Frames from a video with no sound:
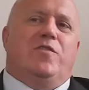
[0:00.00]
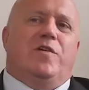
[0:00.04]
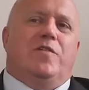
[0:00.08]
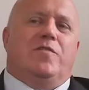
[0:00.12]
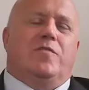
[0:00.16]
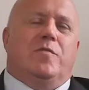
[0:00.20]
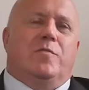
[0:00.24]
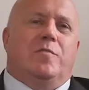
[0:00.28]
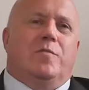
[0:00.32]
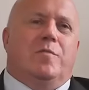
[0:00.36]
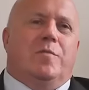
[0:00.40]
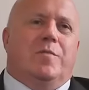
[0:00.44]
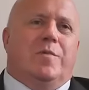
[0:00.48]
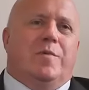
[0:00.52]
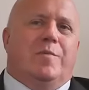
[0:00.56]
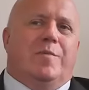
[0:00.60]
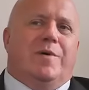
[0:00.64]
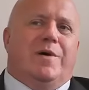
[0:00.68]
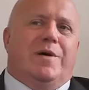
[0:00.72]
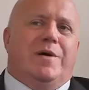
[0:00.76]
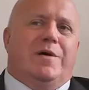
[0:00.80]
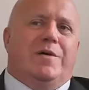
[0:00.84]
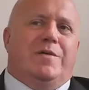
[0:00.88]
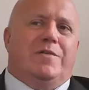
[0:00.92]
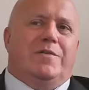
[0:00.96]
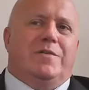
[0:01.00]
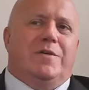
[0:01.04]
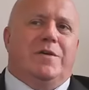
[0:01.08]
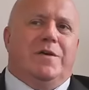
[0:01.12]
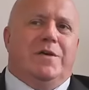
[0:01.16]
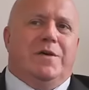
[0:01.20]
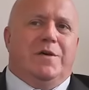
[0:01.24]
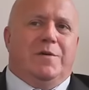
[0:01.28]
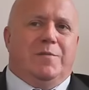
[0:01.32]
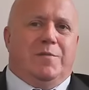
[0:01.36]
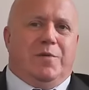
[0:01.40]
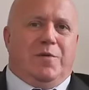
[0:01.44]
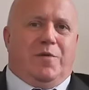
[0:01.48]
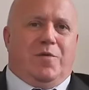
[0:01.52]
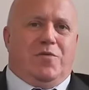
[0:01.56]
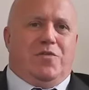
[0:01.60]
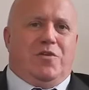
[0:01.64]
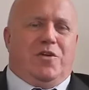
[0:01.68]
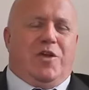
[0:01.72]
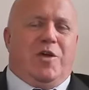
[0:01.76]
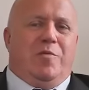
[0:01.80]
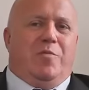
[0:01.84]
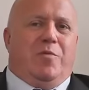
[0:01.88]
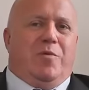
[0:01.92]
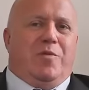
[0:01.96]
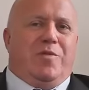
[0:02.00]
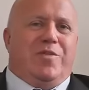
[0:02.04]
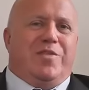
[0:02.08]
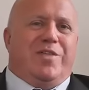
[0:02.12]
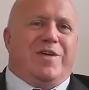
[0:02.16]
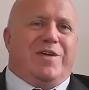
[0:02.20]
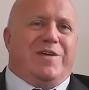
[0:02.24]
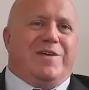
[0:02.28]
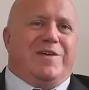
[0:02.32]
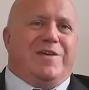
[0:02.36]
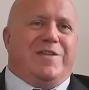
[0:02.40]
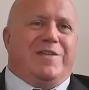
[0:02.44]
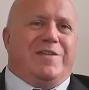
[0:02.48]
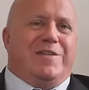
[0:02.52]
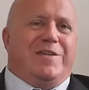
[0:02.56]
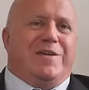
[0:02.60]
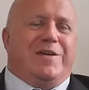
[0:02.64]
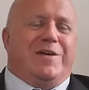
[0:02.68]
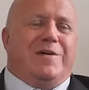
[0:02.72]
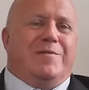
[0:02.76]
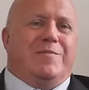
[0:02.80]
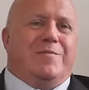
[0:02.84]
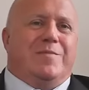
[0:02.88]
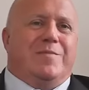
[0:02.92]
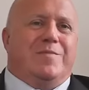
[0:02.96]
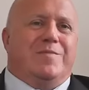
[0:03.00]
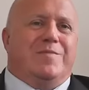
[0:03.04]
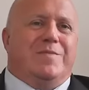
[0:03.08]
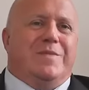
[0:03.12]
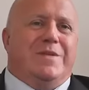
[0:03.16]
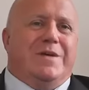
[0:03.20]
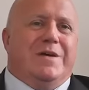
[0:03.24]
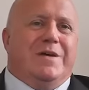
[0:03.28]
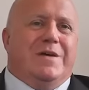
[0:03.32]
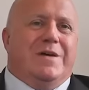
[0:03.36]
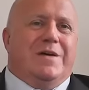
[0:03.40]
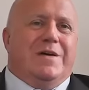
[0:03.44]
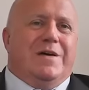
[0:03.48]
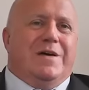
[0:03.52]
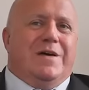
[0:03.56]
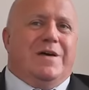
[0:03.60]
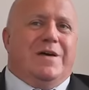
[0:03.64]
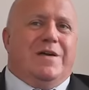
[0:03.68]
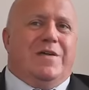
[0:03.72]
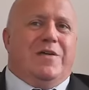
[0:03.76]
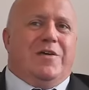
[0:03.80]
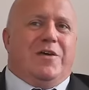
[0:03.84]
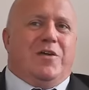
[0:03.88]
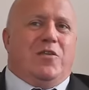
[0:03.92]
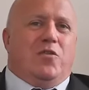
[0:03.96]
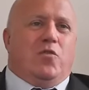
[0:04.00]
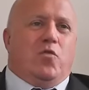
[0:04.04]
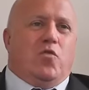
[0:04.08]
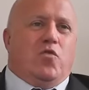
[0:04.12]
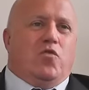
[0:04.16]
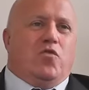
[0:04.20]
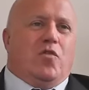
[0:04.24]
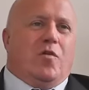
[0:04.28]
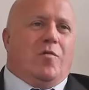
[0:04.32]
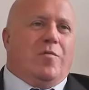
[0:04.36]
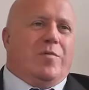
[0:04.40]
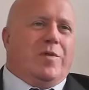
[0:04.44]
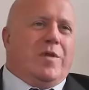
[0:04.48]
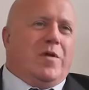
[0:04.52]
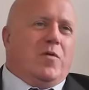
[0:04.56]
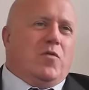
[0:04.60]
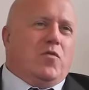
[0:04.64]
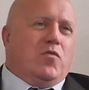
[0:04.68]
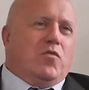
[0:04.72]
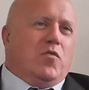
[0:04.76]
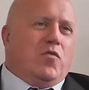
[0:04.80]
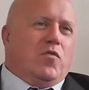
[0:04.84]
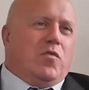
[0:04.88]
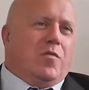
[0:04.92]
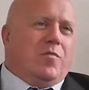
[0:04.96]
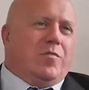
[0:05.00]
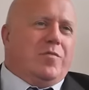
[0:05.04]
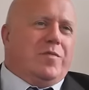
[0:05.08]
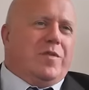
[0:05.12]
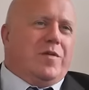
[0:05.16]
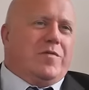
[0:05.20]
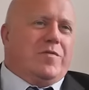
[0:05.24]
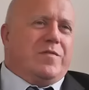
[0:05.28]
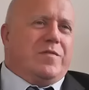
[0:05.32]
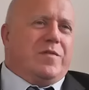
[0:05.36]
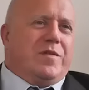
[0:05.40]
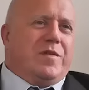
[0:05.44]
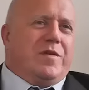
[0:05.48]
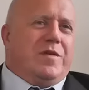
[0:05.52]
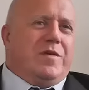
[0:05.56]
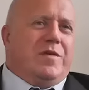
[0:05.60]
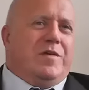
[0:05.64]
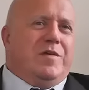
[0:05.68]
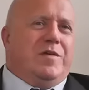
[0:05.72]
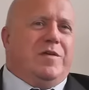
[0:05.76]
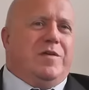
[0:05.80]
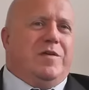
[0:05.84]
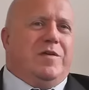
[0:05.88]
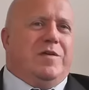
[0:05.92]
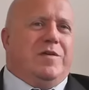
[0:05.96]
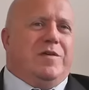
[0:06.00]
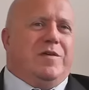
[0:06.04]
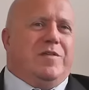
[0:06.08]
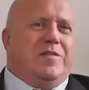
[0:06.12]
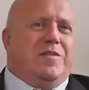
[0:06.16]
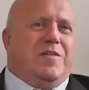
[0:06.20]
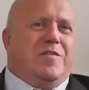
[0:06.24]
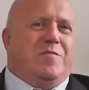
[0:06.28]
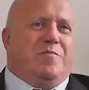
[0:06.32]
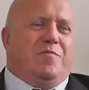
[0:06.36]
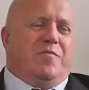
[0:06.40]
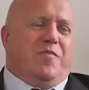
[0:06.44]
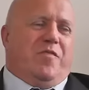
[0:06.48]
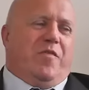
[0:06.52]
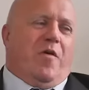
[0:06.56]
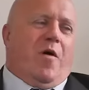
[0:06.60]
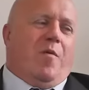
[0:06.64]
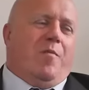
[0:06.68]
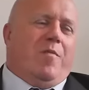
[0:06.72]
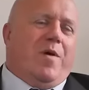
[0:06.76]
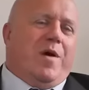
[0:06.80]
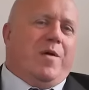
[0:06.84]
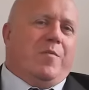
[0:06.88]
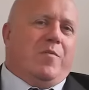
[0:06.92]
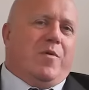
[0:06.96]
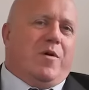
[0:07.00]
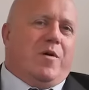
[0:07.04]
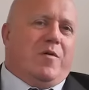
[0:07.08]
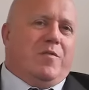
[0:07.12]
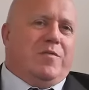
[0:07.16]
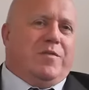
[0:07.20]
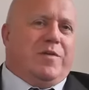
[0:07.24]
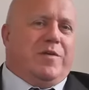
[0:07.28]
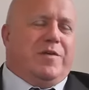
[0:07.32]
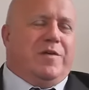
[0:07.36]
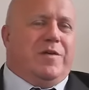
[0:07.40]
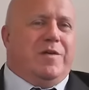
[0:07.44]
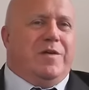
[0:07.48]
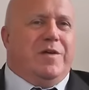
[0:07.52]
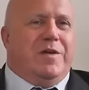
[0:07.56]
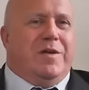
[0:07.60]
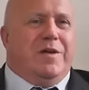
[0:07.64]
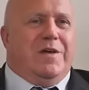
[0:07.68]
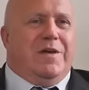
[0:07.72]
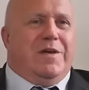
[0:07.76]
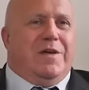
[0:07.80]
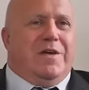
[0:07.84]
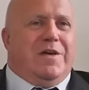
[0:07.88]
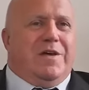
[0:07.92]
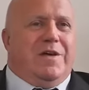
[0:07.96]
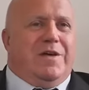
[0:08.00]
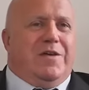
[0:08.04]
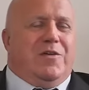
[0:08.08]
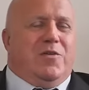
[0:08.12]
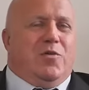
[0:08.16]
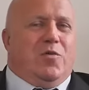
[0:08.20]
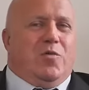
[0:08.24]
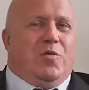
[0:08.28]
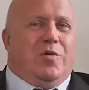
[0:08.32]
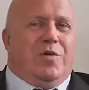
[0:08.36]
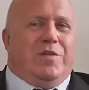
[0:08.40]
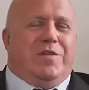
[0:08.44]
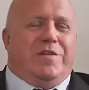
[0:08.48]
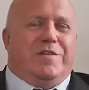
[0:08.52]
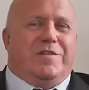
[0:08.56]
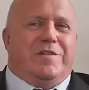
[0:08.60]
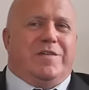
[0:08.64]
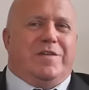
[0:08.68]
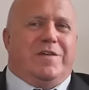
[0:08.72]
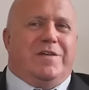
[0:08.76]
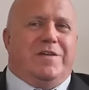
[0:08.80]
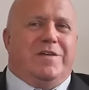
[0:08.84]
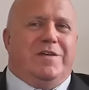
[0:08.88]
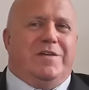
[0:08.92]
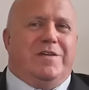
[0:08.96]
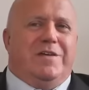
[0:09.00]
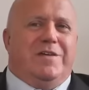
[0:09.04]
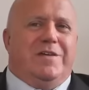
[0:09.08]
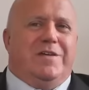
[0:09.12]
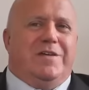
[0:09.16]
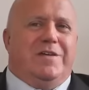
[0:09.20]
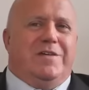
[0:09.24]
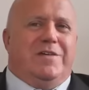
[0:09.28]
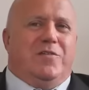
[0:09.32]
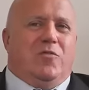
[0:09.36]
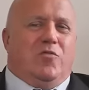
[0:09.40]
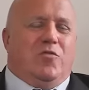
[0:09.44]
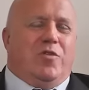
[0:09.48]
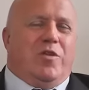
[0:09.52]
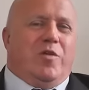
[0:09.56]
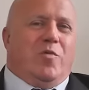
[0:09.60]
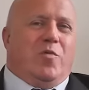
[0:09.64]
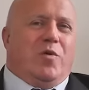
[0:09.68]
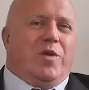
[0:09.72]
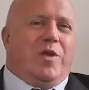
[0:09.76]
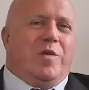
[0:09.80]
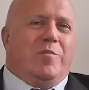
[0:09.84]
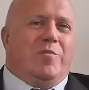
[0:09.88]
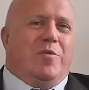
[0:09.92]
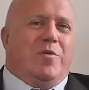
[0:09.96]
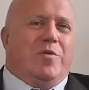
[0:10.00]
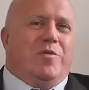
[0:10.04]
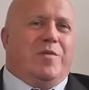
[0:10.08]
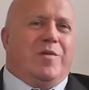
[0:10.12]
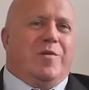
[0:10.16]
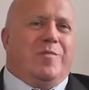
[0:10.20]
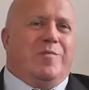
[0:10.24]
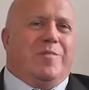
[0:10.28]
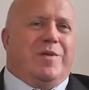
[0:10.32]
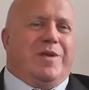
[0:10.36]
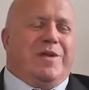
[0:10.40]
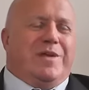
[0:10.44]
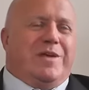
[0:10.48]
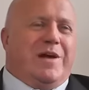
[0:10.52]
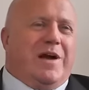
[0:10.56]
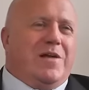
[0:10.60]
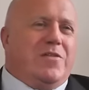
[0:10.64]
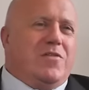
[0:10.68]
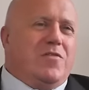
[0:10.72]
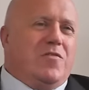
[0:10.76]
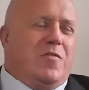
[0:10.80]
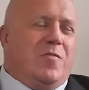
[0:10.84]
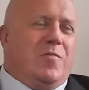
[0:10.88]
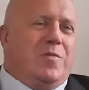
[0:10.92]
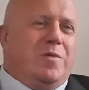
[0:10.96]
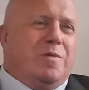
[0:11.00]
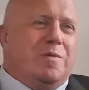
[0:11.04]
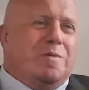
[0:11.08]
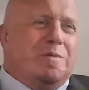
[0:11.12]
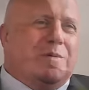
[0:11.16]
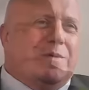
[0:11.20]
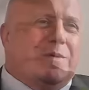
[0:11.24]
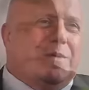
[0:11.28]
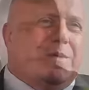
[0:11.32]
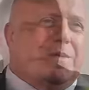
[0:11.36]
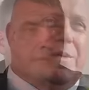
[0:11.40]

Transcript: syndrome in my eyes, because you keep on thinking you can do something else, do something differently, you can just fob them off to, you know, it doesn't, you don't need to worry about it, but it catches up with you.